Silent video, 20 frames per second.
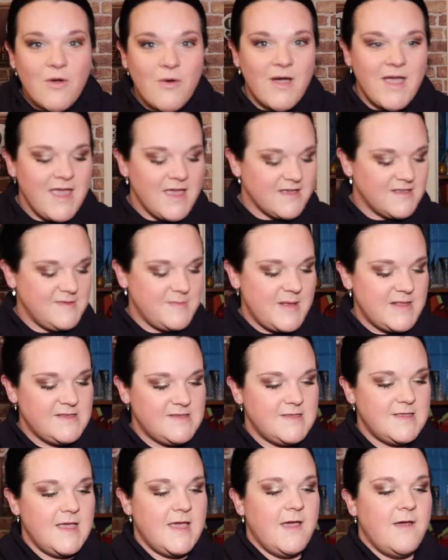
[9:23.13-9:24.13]
quite
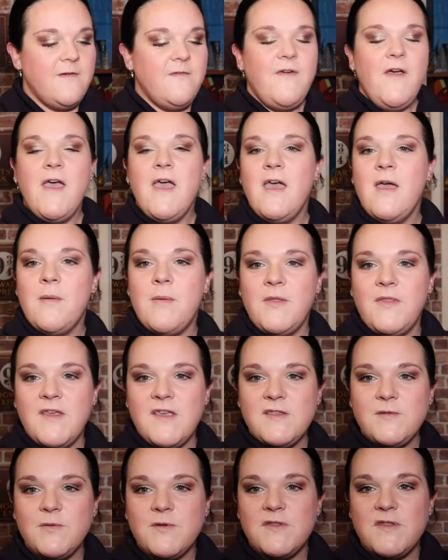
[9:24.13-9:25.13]
expensive, but
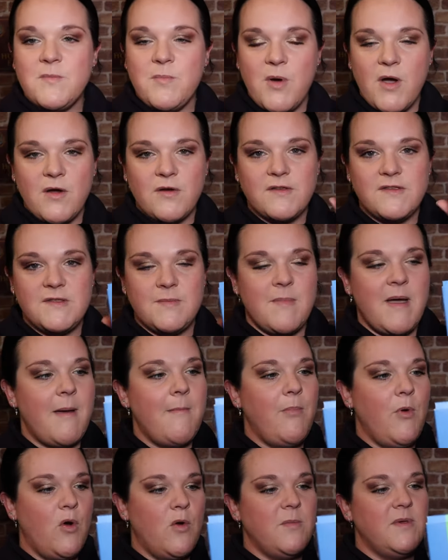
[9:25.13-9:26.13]
this was the box.
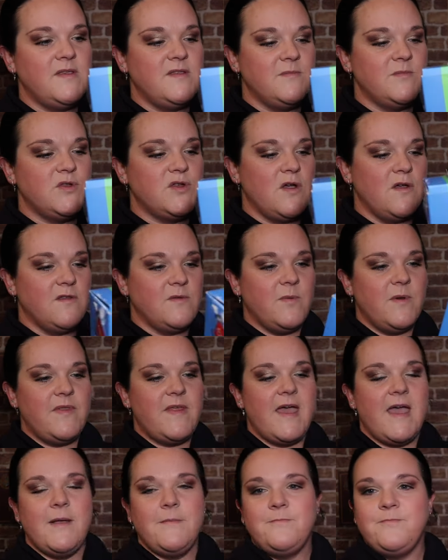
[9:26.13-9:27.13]
Matt bought me some shots with
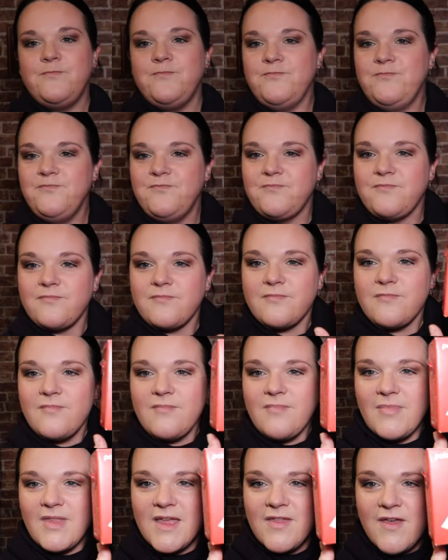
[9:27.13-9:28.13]
it.
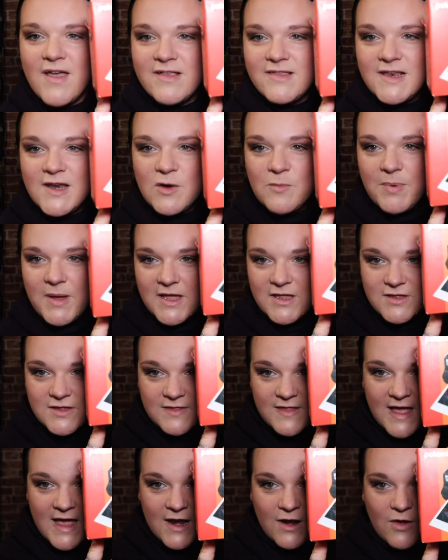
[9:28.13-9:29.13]
There's a little picture
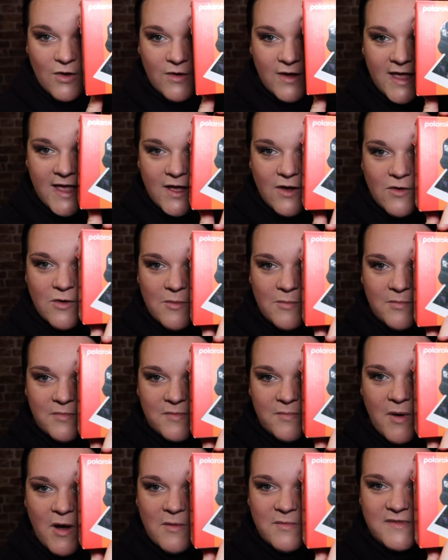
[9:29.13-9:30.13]
there, look, it comes,
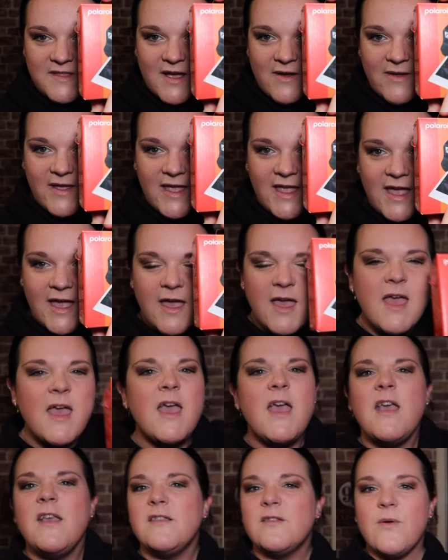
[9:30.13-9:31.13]
pops out here.
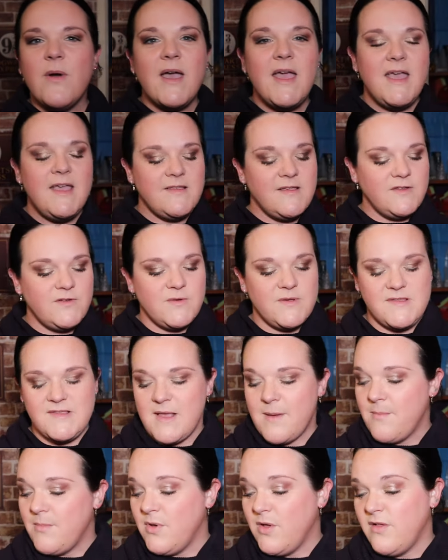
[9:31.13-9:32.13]
It's quite easy to
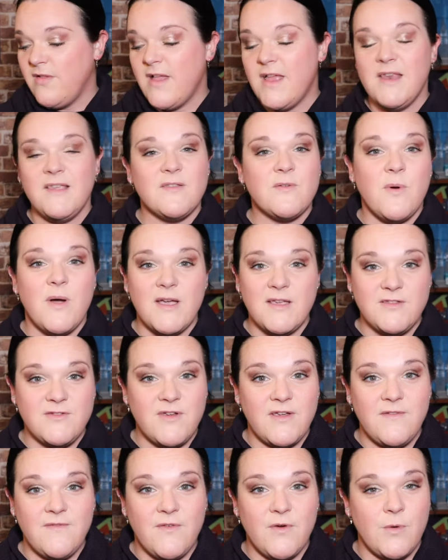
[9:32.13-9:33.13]
assemble and it's quite
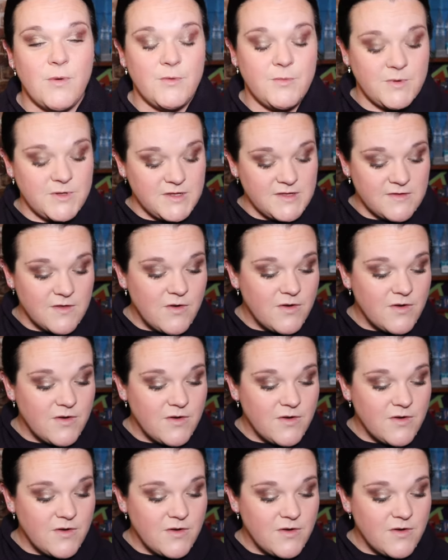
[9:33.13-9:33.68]
straightforward, which is